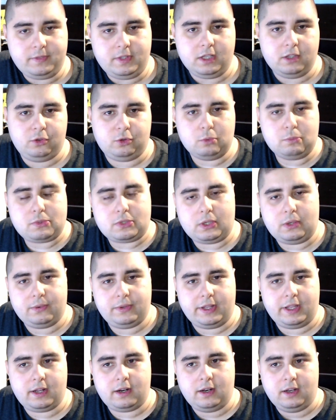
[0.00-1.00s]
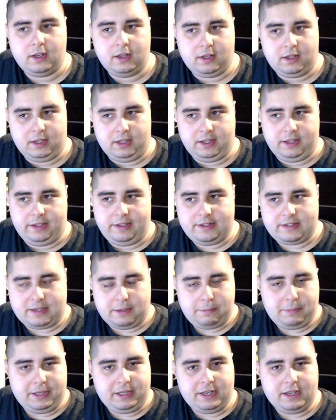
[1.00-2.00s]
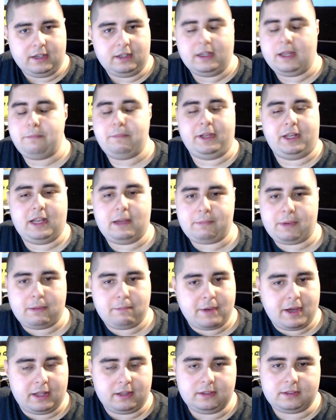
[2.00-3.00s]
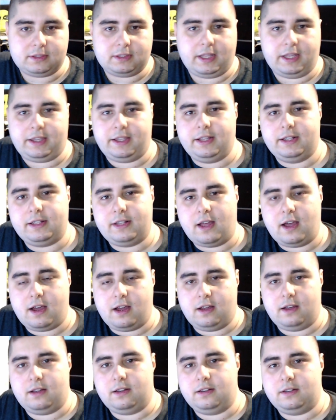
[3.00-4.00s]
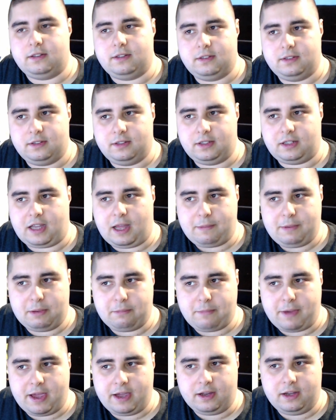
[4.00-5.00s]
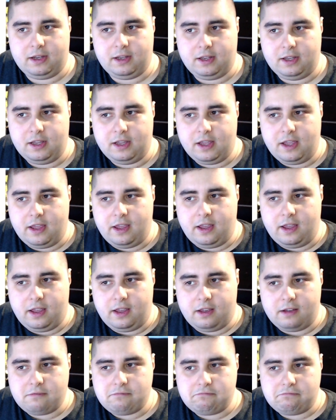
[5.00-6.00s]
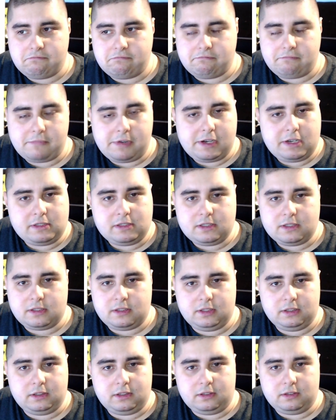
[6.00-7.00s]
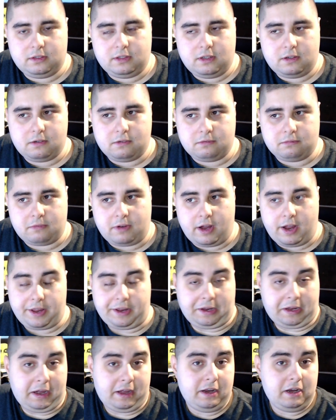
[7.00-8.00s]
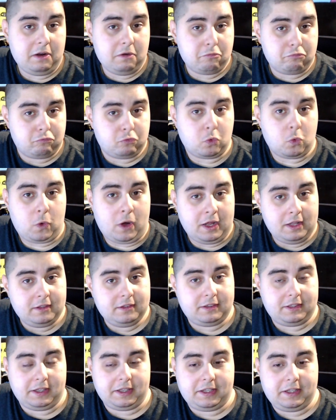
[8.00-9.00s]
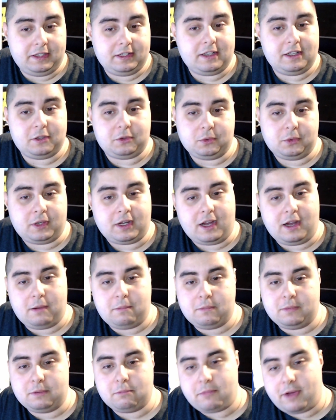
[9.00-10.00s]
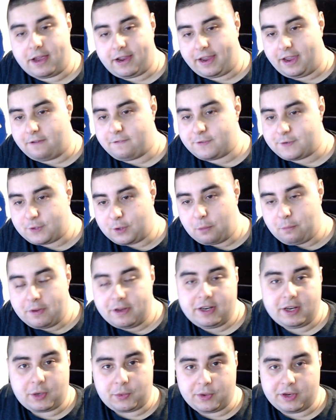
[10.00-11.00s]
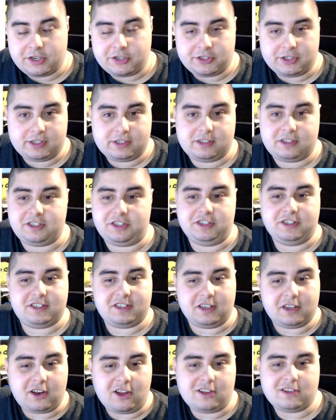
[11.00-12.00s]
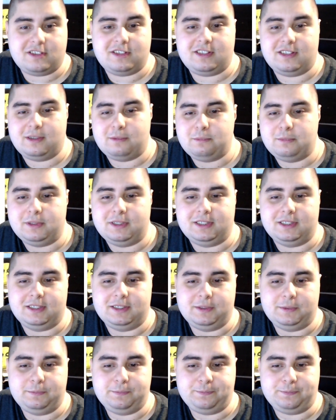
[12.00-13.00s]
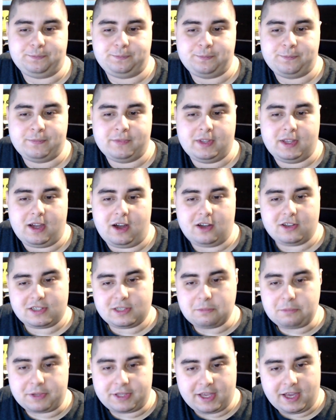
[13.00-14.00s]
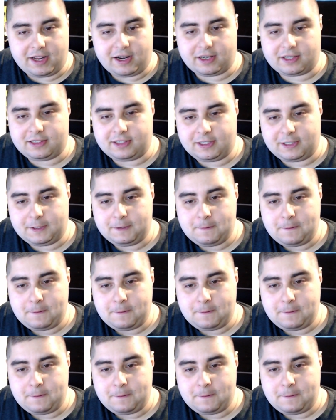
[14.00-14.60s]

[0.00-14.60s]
tombstone there? Is Emilia, my bad, Echidna coming back? I honestly don't know. I kind of want Echidna to come back. I have so many questions. She's an awesome awesome character.